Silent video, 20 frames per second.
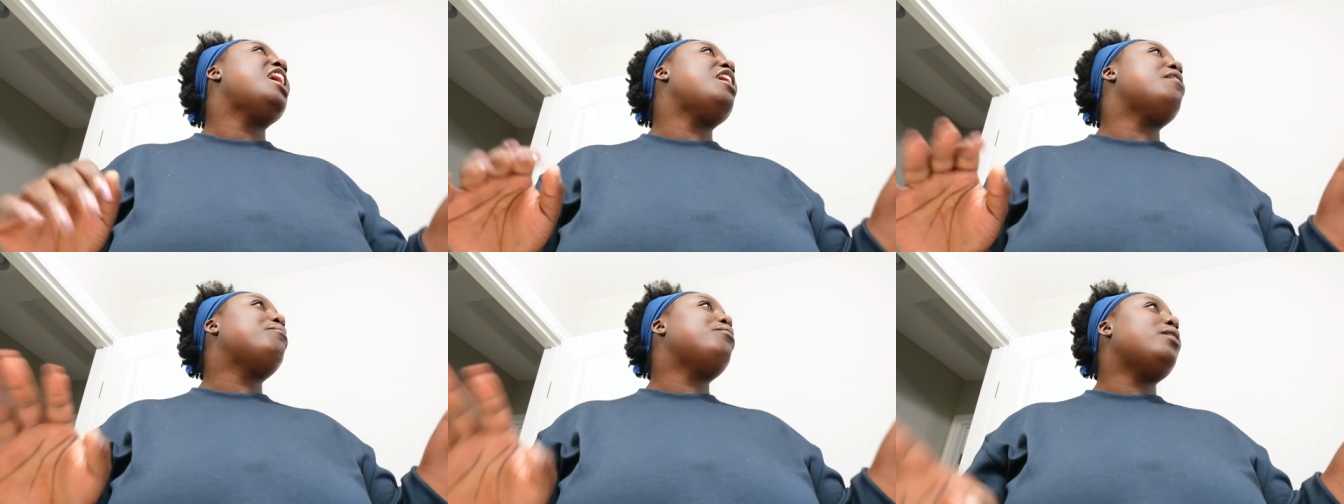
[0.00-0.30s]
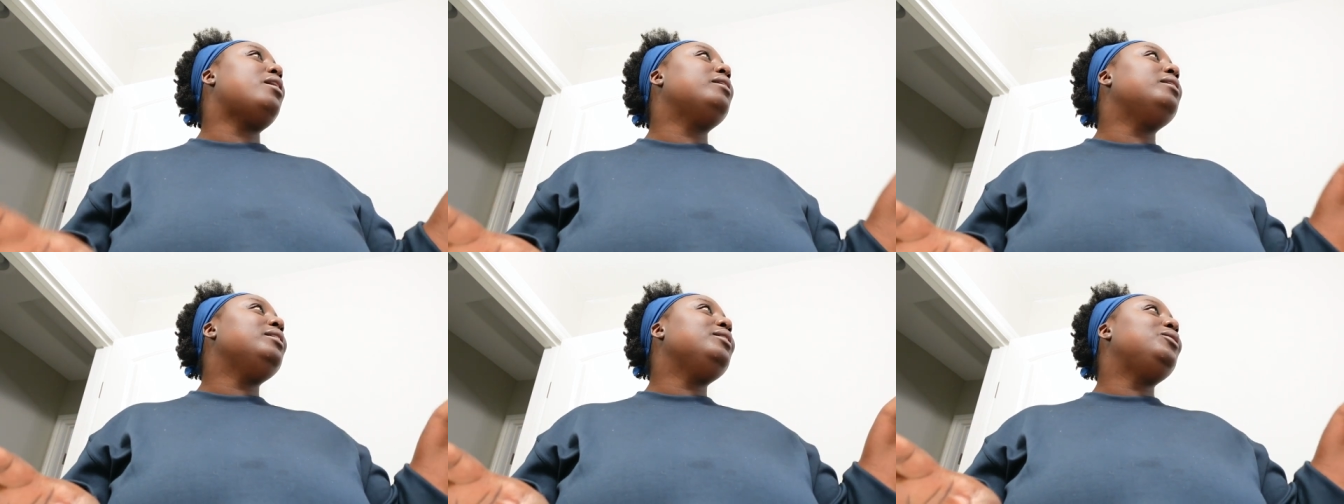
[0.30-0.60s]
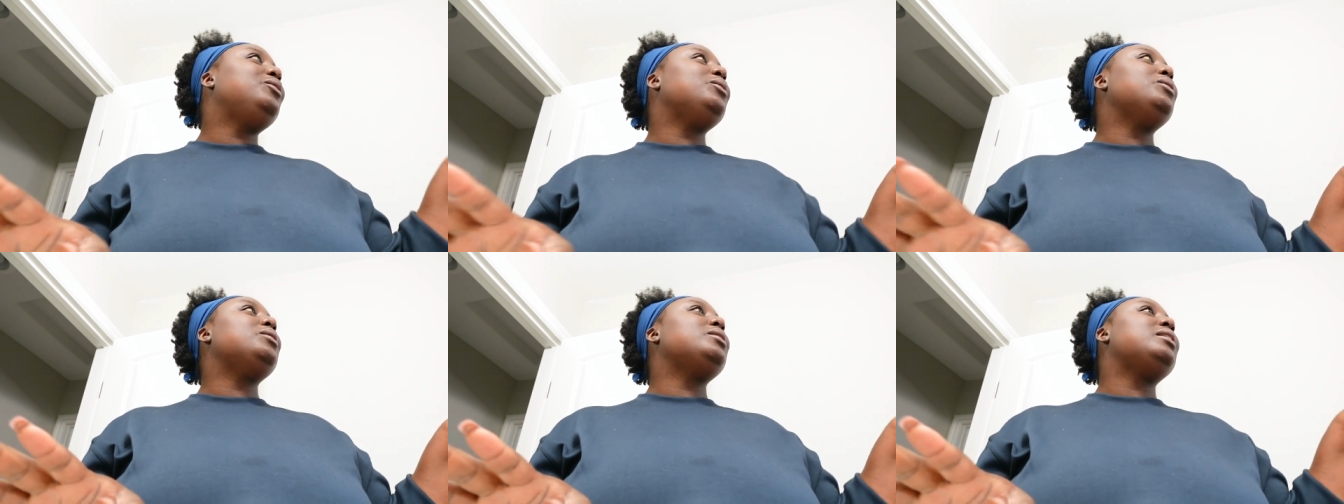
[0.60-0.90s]
I'll probably
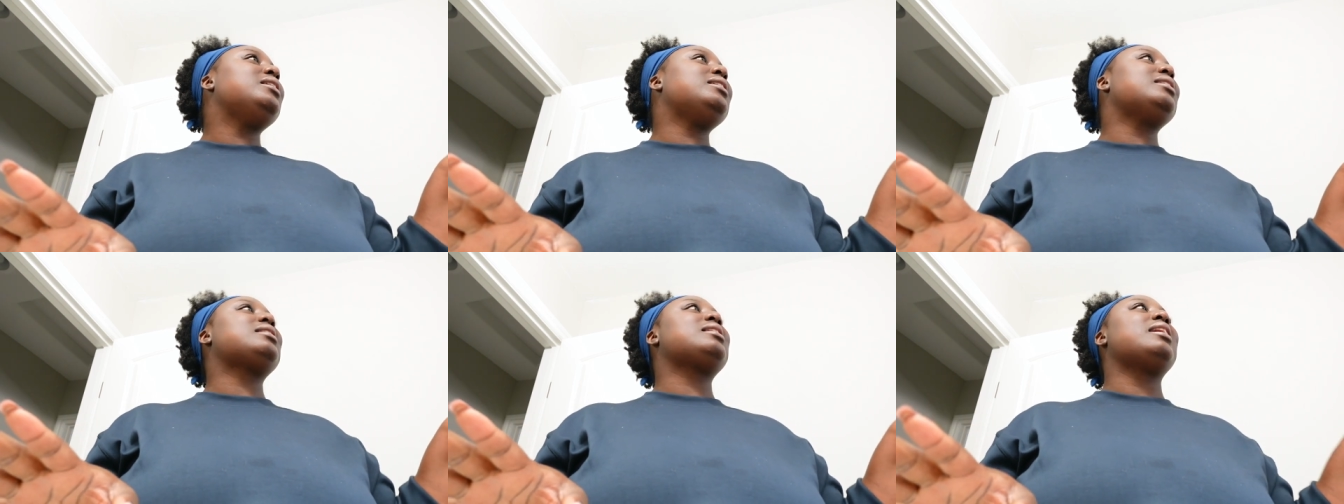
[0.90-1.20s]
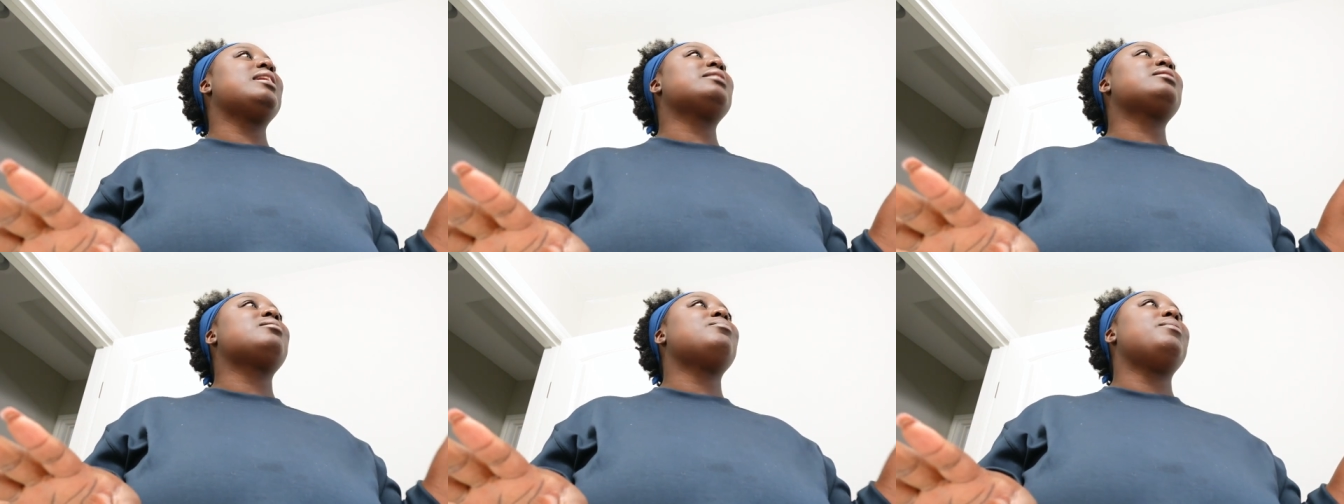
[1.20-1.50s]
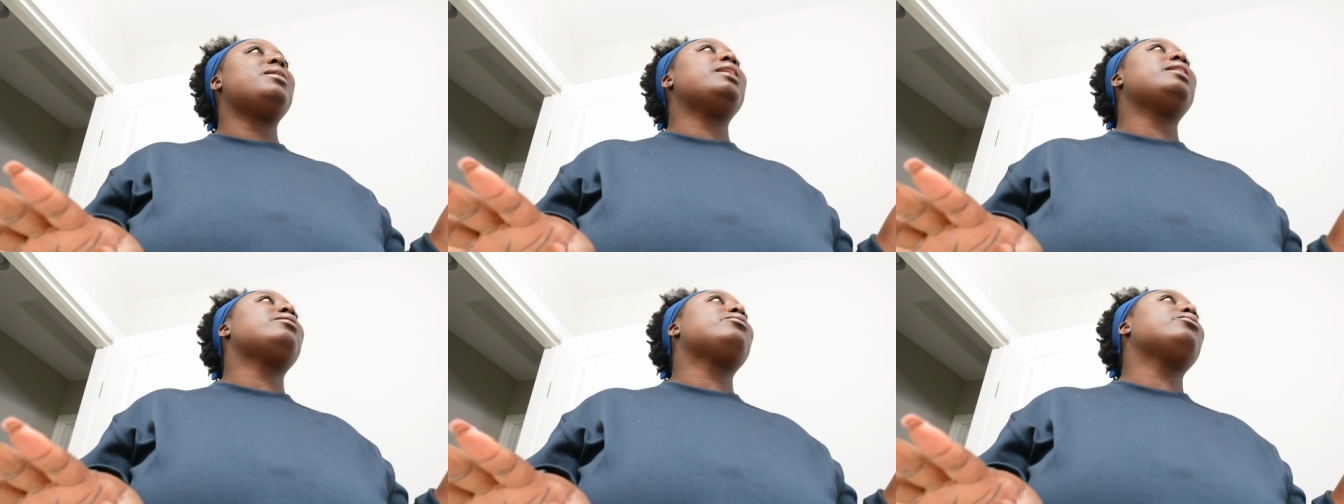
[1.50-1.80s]
do this guest
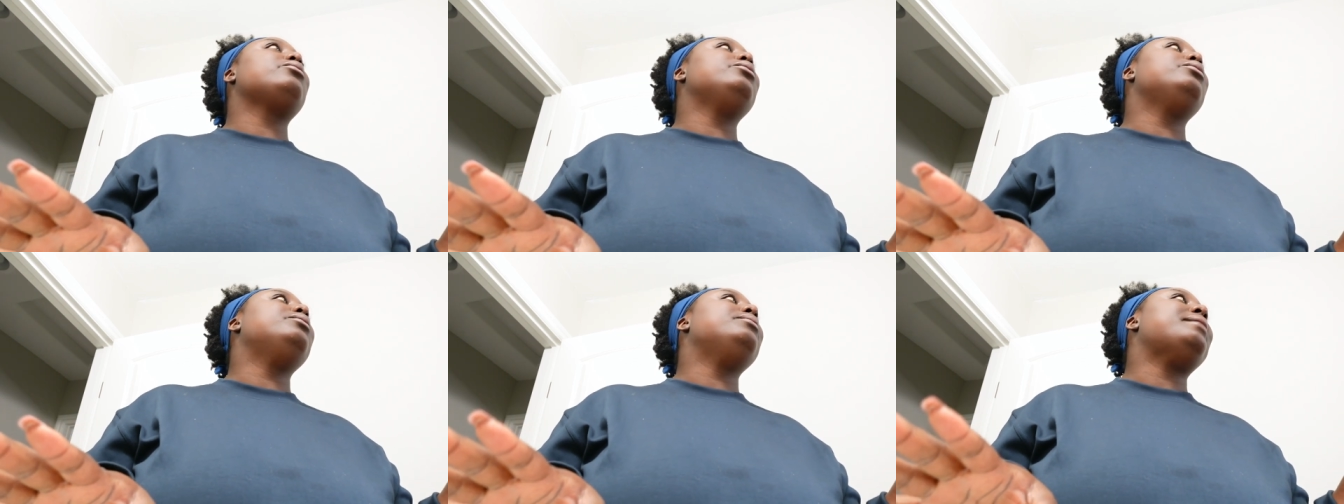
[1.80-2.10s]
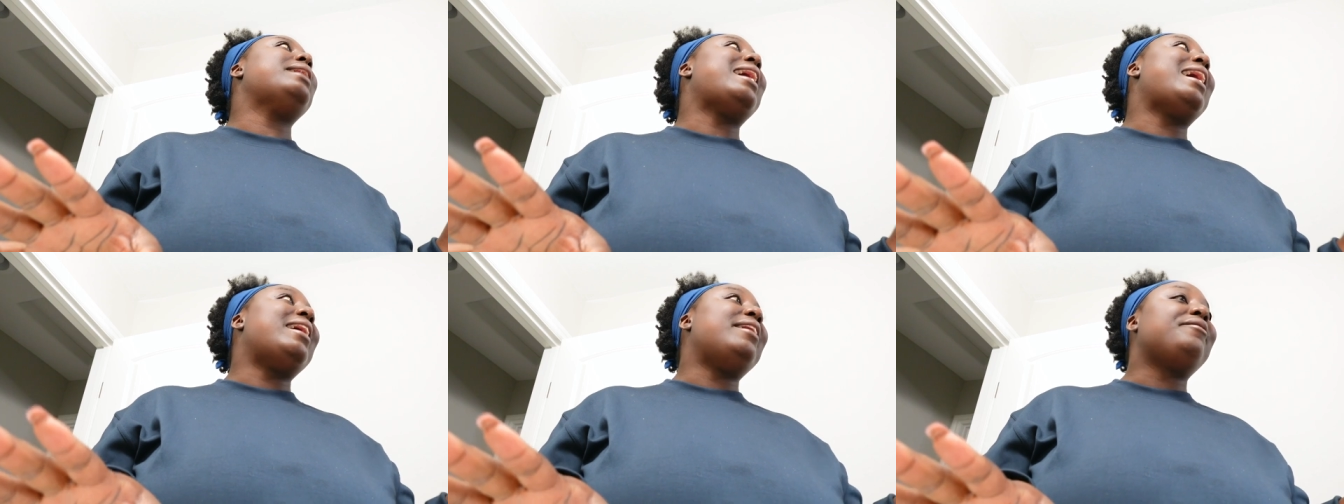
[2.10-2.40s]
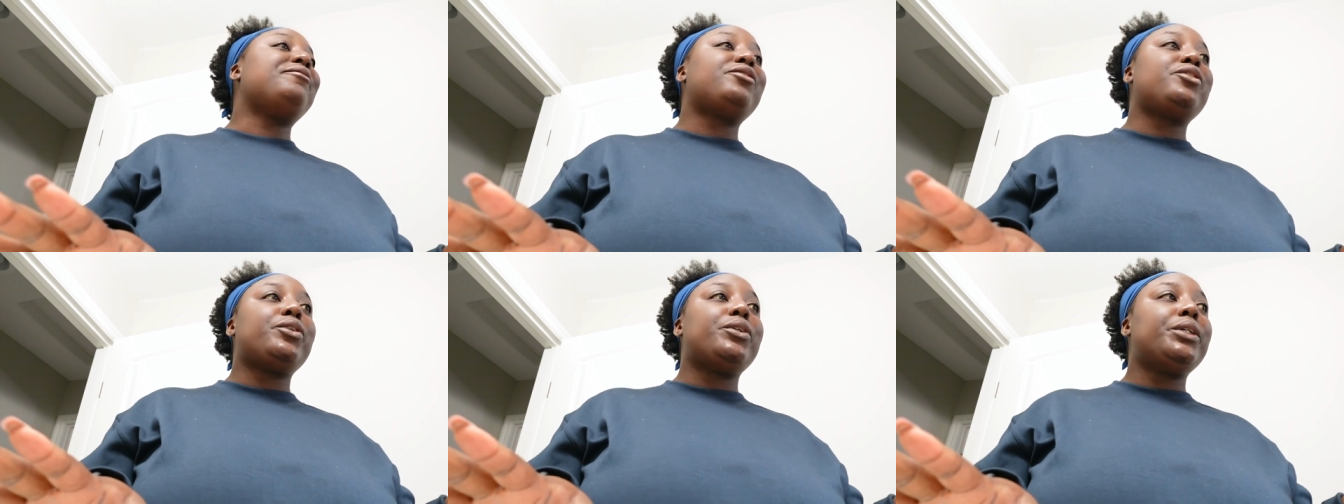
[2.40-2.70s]
bathroom
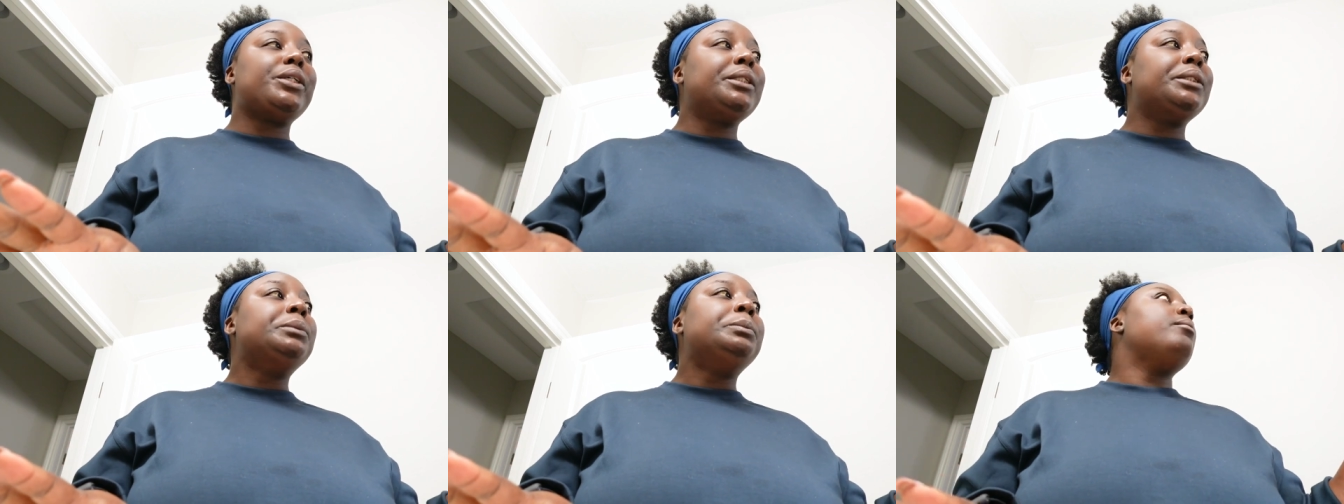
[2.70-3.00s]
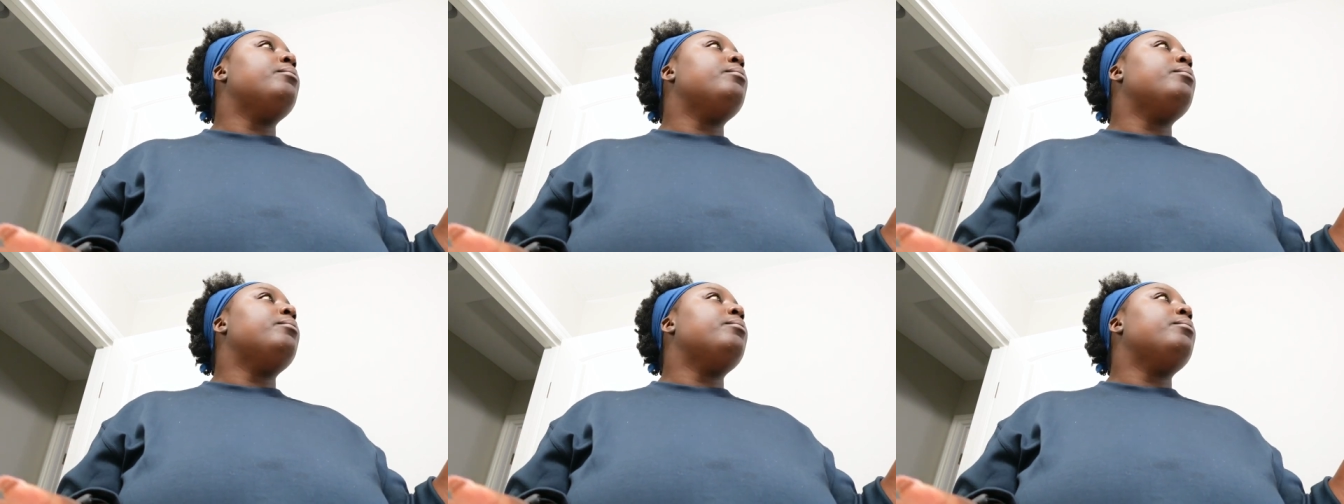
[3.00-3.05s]
after,